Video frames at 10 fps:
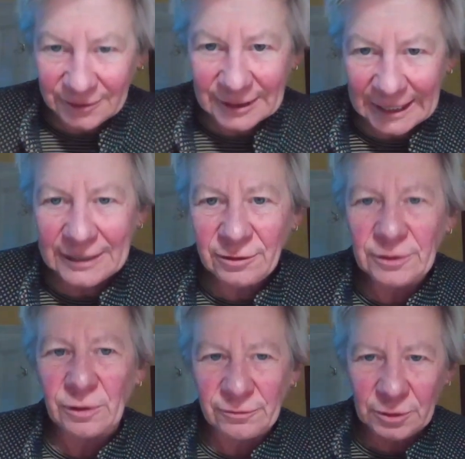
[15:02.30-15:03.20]
Nations
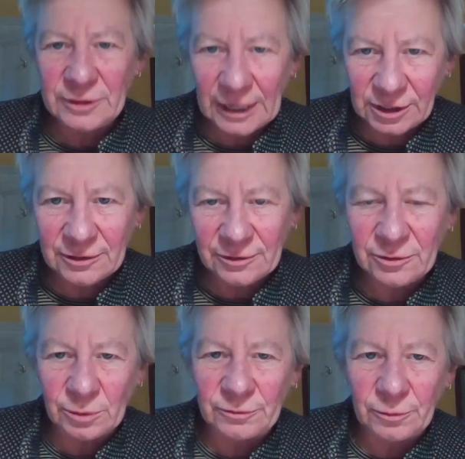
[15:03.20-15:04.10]
led, First
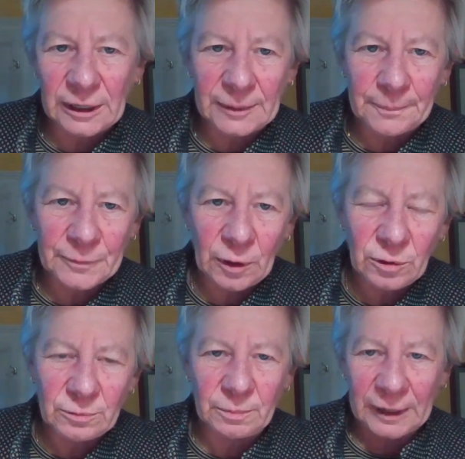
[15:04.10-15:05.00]
Nations sort of
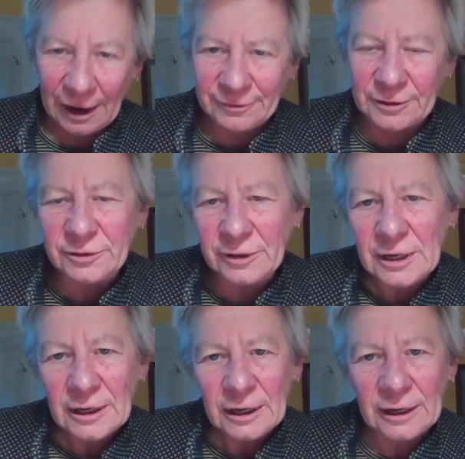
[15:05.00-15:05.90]

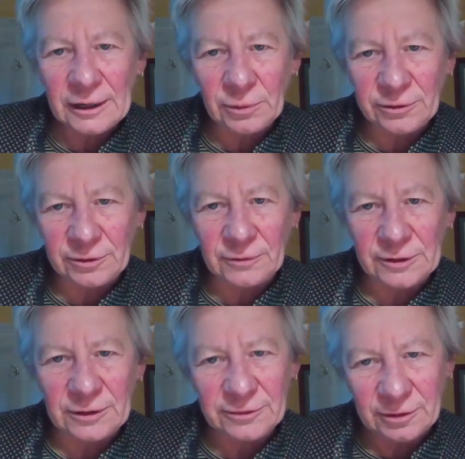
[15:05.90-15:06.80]
governed health
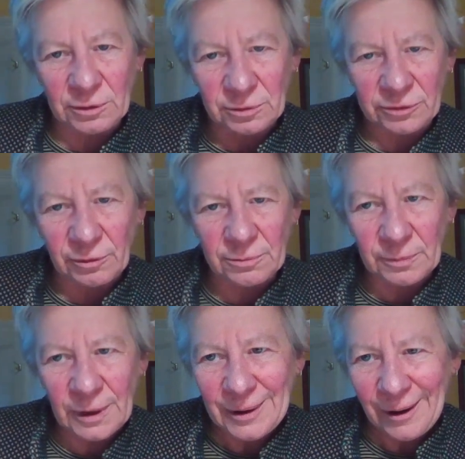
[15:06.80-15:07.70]
services.
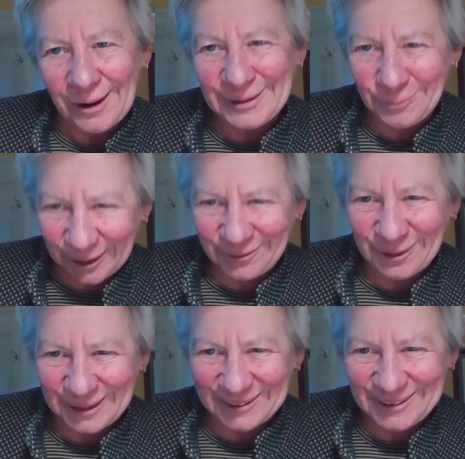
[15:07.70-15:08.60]
So I think
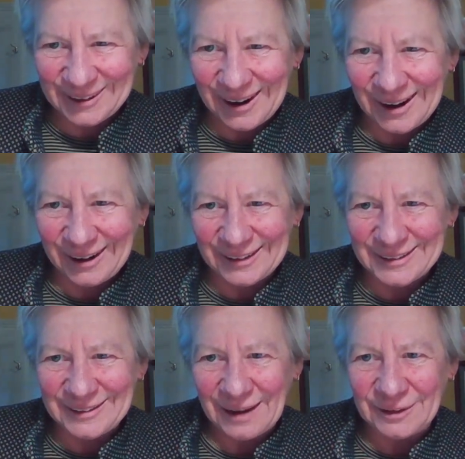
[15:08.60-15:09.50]
one of the things to
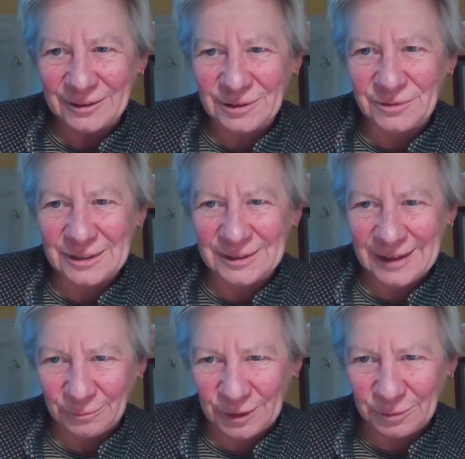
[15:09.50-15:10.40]
highlight is having
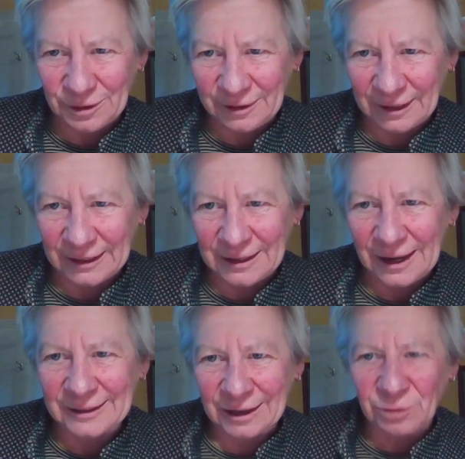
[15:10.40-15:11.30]
services that we would
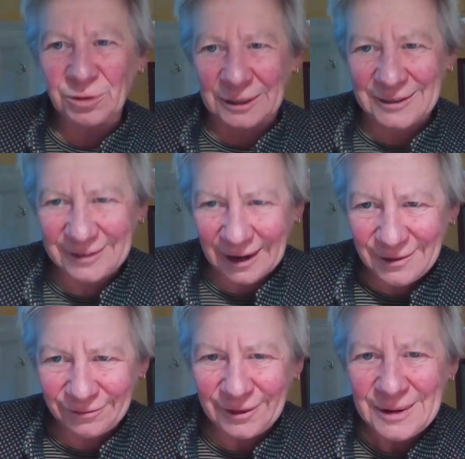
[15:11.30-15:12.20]
say are culturally
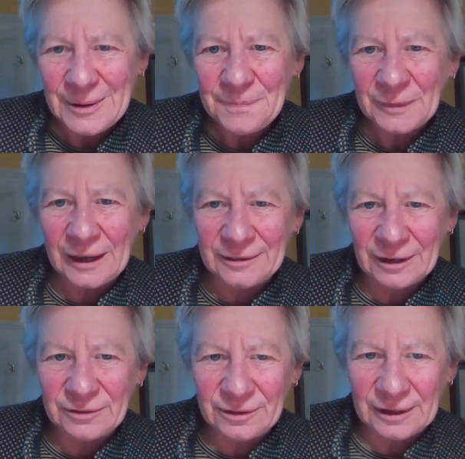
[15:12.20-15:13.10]
safe
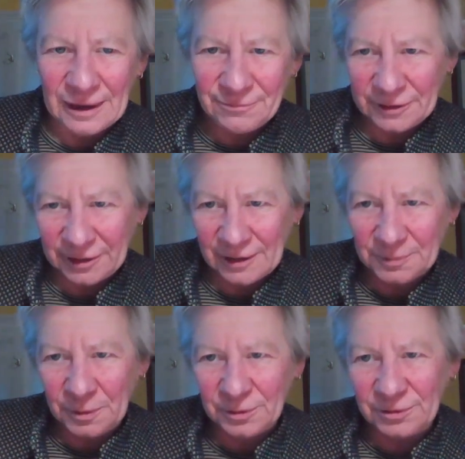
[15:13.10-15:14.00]
and that
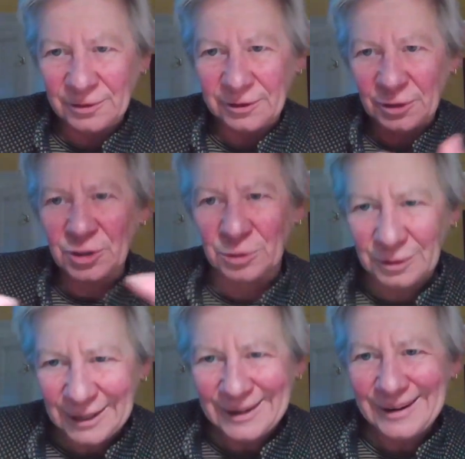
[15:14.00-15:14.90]
emphasise both the
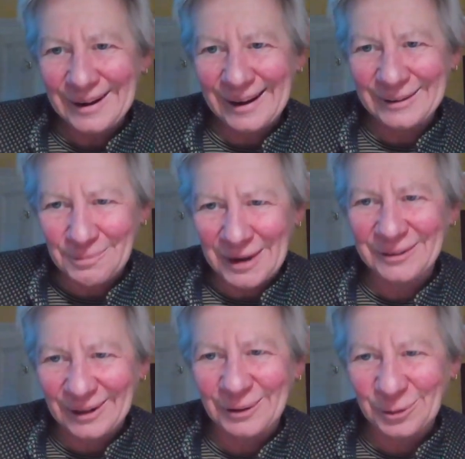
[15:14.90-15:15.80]
social and
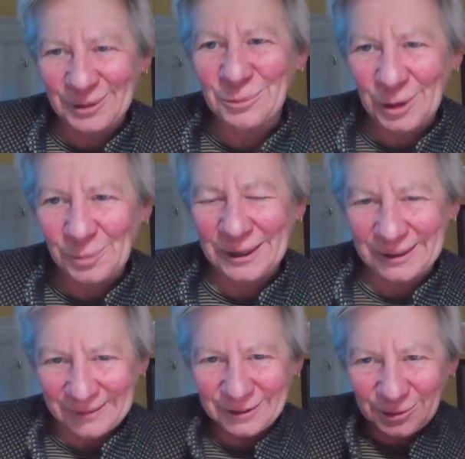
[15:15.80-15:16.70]
mental health and
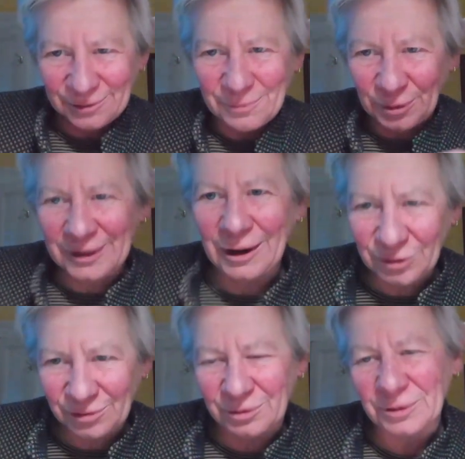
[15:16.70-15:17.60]
well-being, that sort of more
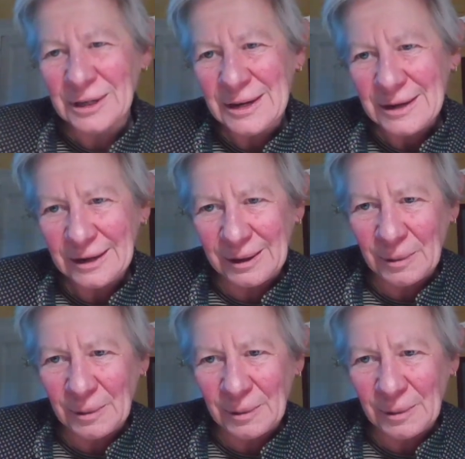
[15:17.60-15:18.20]
cultural